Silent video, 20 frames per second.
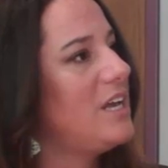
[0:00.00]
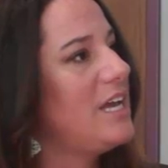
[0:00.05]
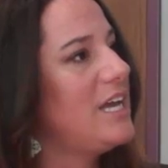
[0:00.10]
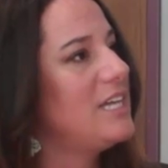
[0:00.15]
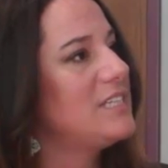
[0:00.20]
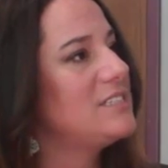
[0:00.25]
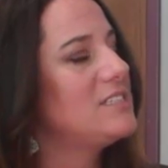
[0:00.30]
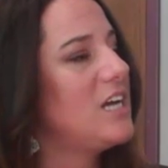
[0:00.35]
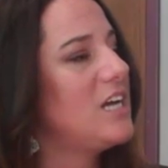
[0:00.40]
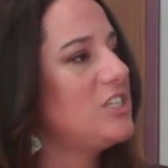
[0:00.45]

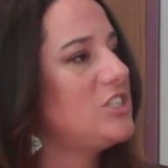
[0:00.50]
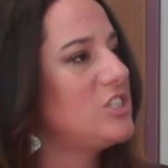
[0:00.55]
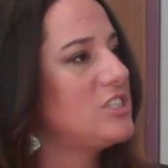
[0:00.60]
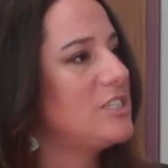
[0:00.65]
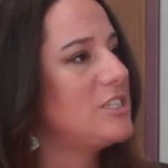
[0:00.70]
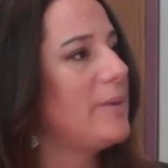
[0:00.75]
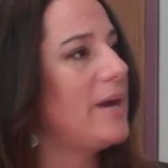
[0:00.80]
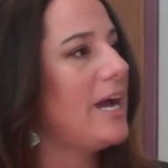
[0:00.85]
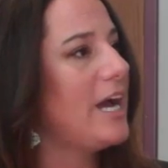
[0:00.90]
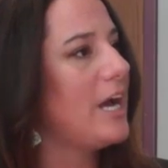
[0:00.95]
It's not just
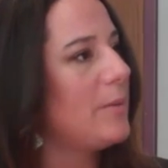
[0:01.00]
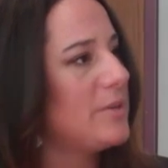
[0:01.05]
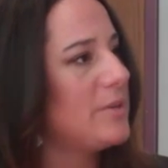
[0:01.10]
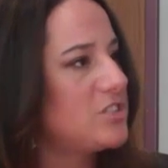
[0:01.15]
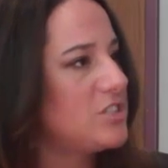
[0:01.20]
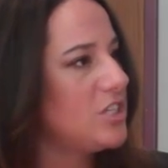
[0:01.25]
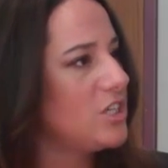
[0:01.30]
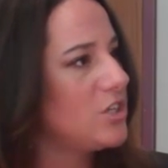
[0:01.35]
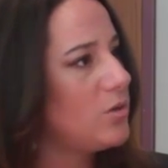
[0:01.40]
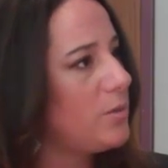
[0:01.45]
about how much
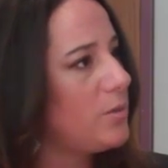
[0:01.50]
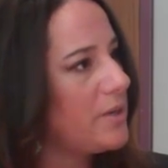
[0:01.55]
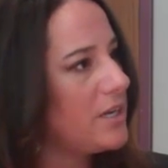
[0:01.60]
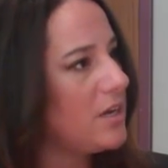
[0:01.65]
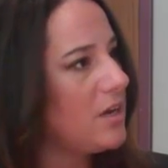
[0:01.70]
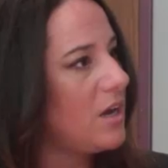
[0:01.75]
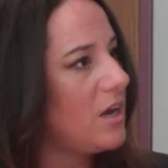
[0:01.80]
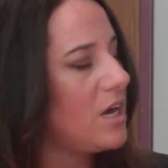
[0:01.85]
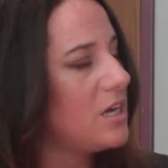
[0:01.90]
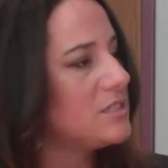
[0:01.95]
the equipment
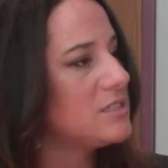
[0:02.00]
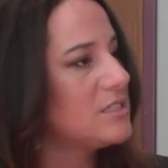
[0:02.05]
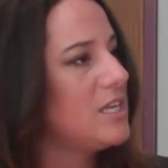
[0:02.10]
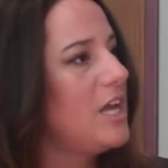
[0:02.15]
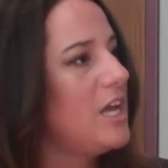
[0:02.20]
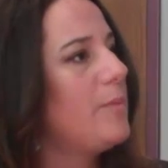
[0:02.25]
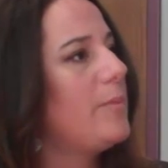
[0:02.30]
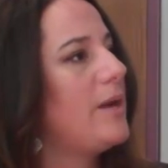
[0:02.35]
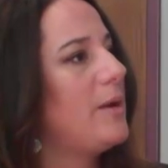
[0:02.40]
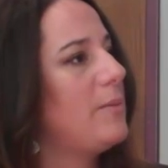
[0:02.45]
costs,
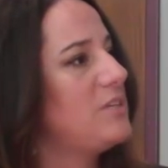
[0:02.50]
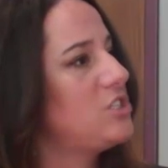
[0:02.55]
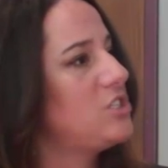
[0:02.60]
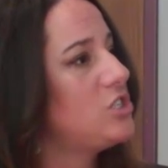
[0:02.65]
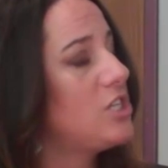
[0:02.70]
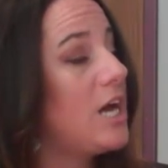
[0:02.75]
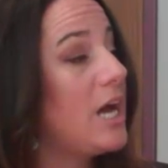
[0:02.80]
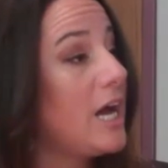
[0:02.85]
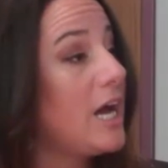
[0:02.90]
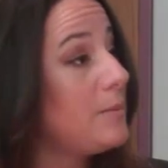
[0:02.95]
but how much
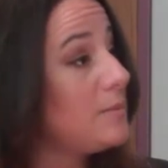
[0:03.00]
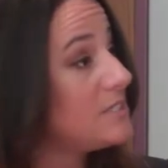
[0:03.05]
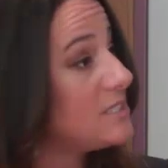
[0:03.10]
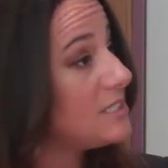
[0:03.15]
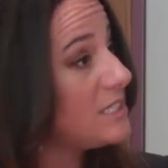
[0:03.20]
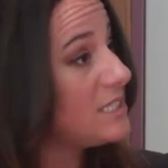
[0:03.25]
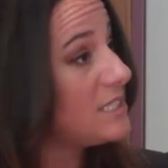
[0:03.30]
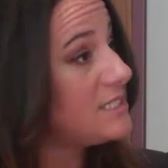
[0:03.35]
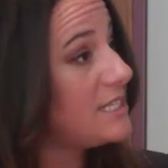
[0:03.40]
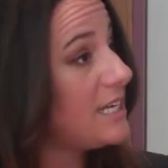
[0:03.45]
time is it
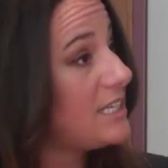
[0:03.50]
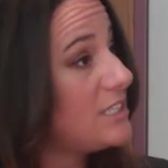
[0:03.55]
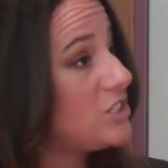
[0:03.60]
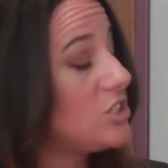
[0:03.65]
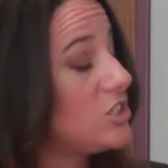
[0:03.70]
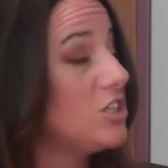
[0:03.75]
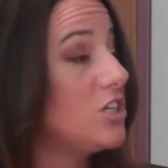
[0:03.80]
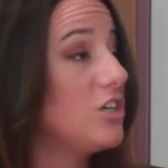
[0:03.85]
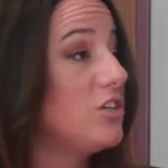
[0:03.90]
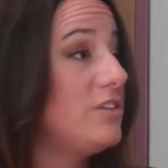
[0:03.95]
going to take to
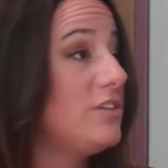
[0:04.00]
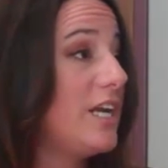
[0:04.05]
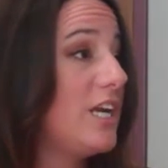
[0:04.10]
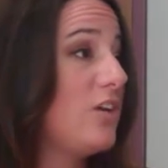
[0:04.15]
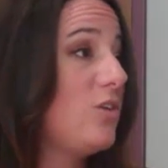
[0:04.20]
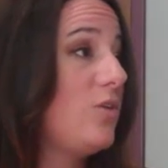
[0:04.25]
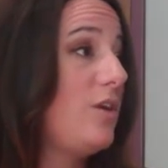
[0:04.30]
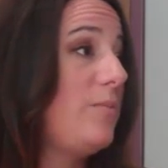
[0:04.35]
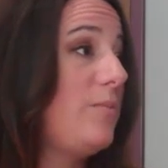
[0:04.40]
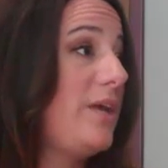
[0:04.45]
learn that
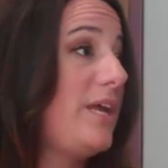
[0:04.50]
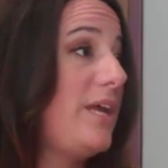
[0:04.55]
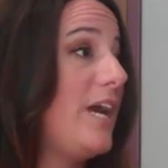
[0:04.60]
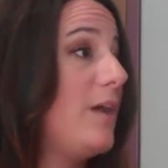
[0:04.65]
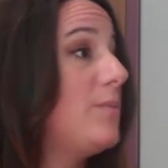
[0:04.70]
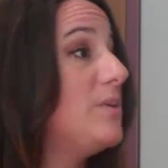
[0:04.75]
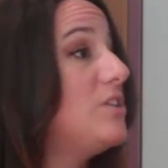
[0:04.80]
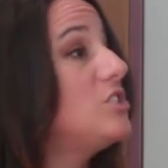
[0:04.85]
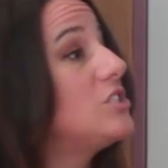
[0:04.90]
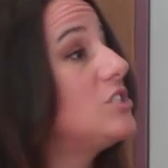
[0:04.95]
equipment, how
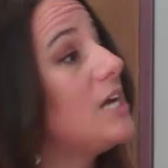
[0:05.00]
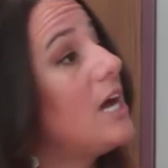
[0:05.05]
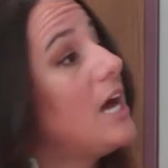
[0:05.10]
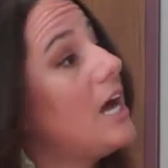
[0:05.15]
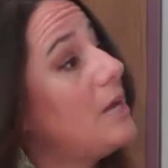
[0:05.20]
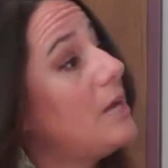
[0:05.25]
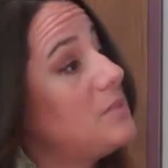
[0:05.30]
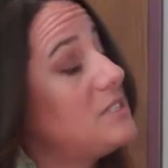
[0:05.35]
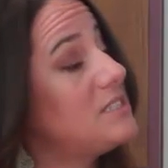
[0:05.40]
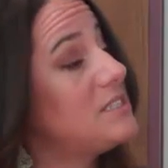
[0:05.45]
much
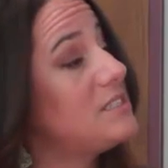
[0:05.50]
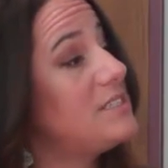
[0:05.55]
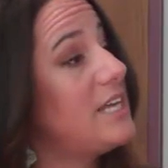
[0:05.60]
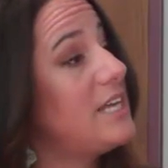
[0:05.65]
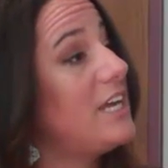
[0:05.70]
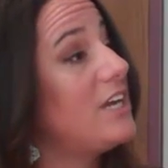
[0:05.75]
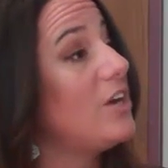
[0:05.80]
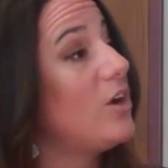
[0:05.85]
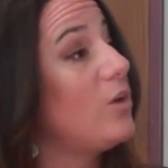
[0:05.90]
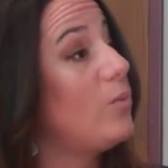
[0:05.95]
time does it
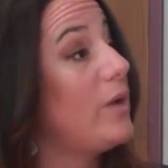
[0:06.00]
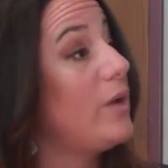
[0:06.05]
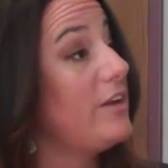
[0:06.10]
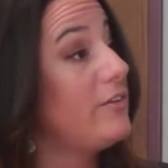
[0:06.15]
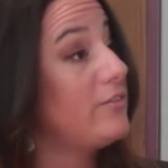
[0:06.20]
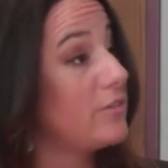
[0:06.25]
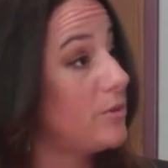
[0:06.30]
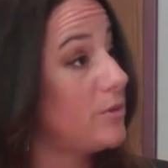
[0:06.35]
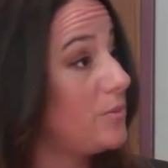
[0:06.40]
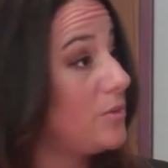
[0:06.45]
take away
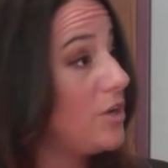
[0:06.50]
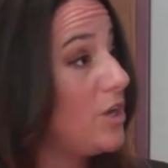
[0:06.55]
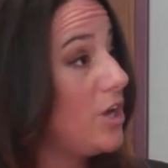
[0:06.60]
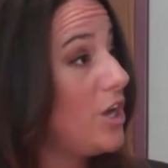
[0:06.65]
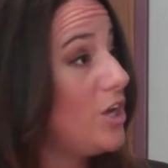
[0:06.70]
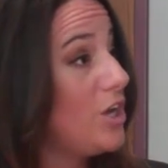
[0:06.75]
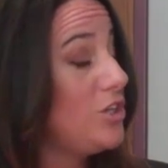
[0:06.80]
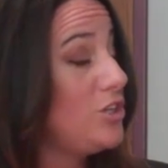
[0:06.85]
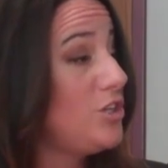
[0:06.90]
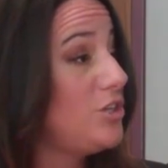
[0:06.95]
from
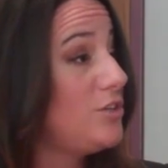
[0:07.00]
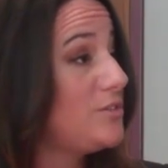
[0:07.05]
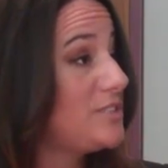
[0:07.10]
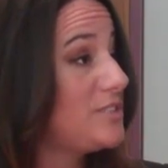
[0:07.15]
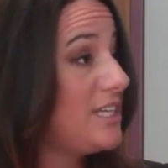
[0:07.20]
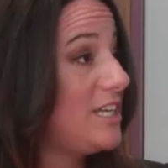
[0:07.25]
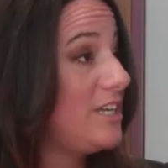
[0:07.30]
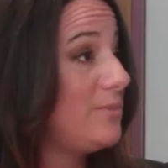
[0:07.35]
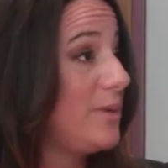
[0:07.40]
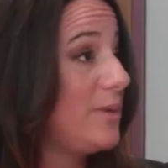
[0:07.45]
you
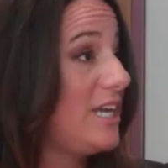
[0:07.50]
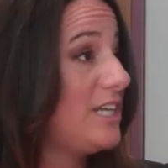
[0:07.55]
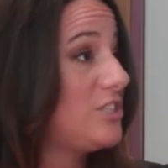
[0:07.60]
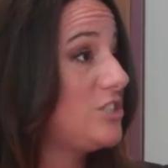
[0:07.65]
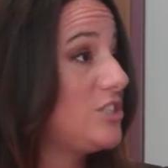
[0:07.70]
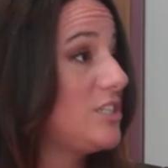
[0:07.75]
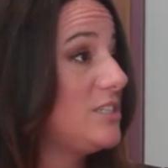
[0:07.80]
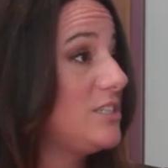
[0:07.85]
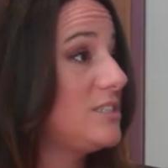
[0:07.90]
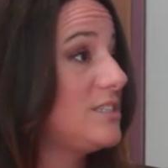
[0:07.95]
seeing
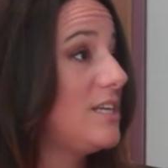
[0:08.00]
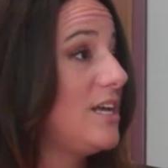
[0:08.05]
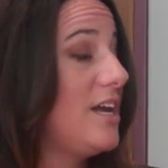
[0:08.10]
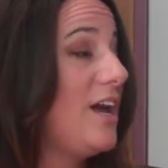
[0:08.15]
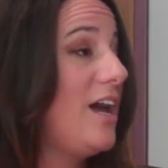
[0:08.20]
patients,